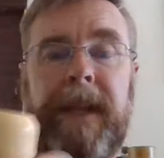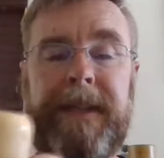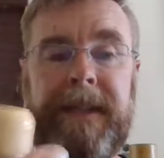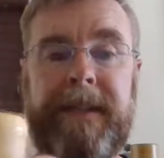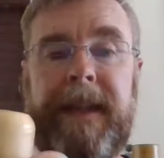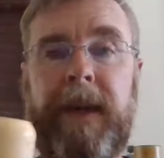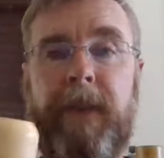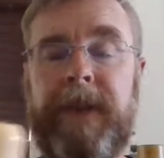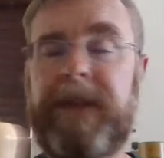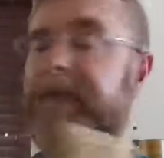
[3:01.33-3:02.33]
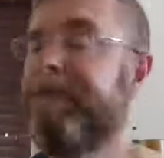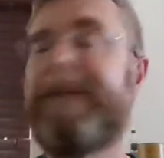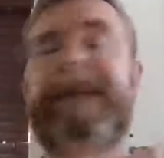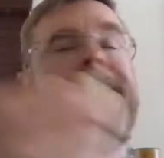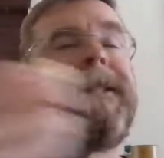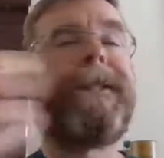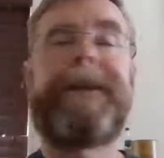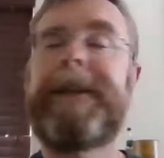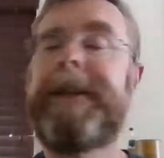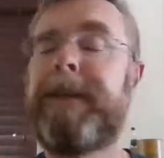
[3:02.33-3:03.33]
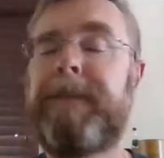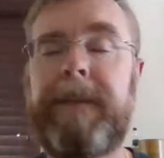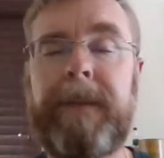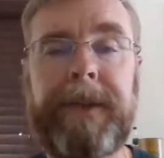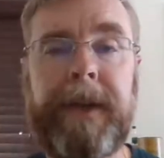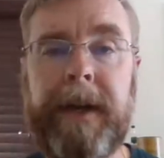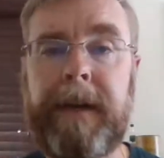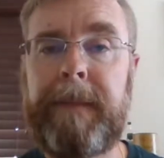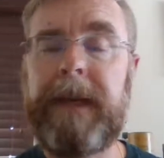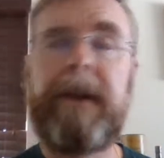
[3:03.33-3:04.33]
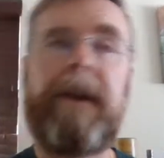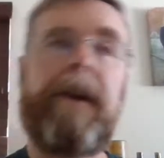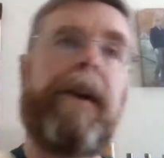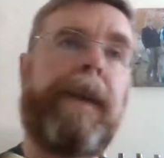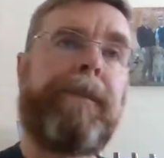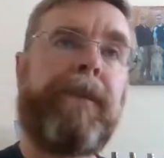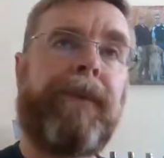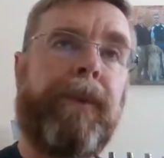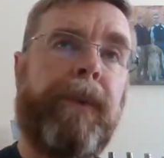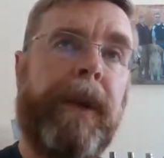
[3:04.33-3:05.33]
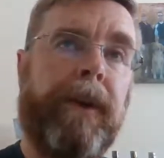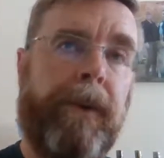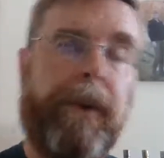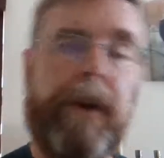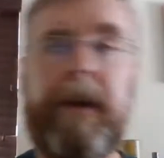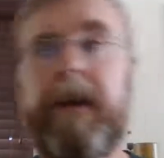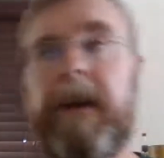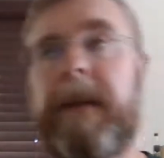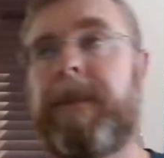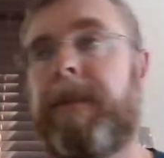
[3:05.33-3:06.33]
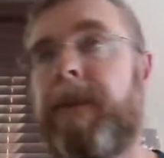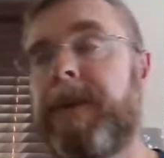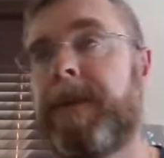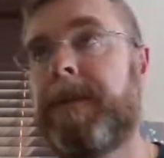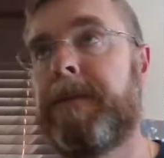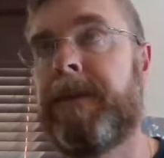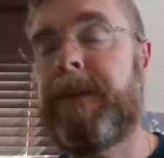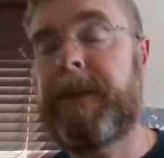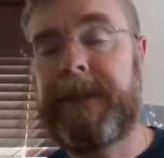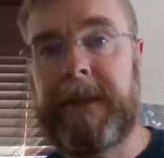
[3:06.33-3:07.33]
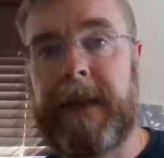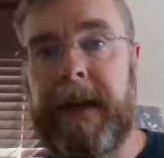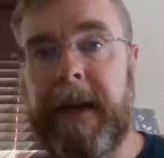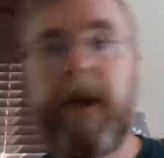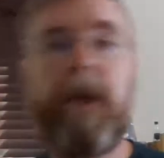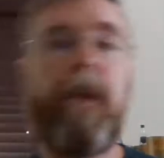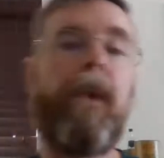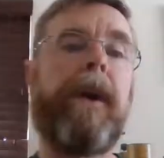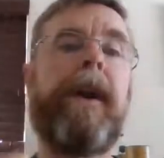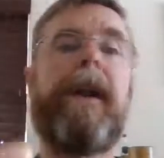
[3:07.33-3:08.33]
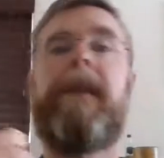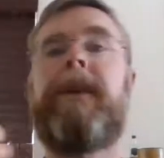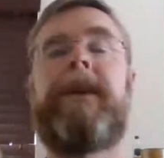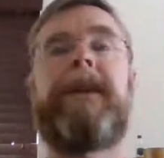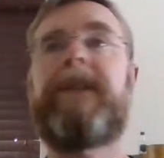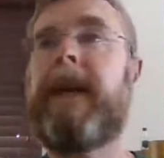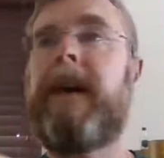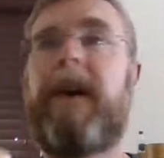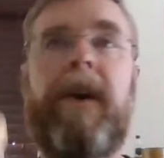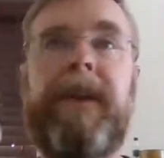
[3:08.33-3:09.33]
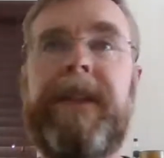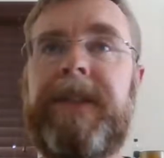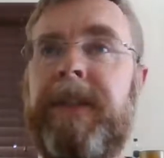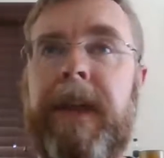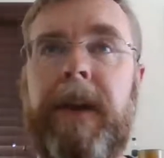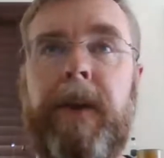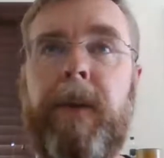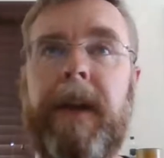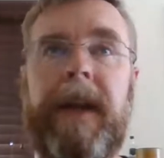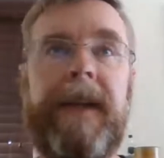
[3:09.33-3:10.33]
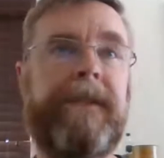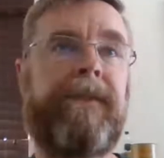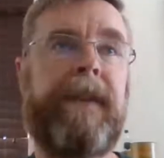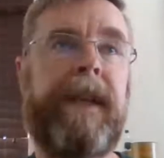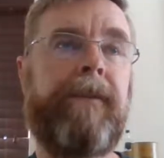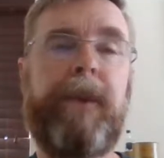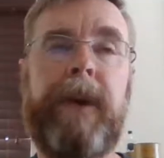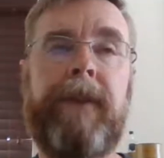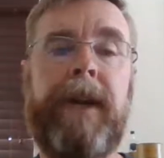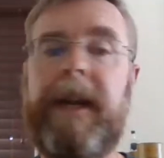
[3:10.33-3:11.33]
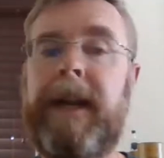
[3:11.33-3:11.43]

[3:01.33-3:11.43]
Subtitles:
synthetic ones. You're going to hear people talk about, oh, I prefer regular cork. Oh, I prefer synthetic. Or they're going to say, oh, the synthetic cork has a flavor, whatever.